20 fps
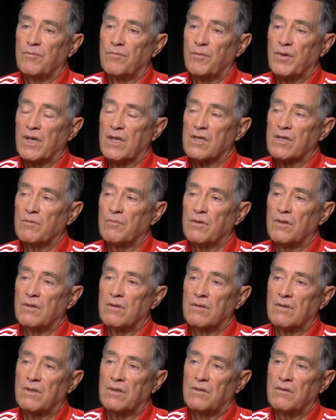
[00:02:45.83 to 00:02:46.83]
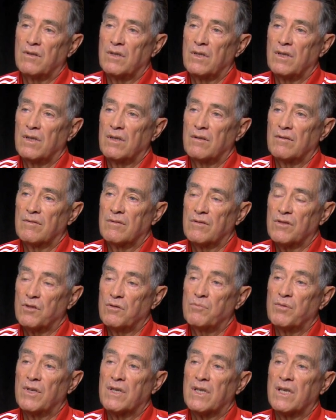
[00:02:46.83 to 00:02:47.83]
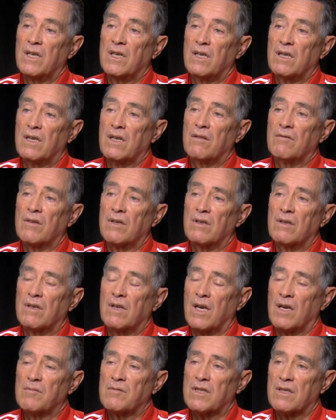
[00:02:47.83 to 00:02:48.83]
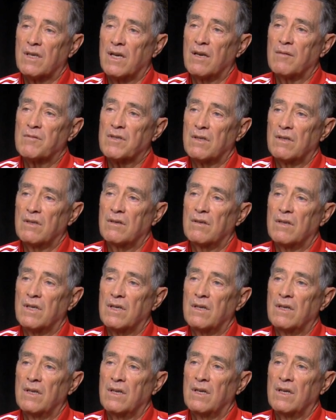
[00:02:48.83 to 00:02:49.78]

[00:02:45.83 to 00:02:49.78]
principal to the uh, superintendent even, Abs absolutely.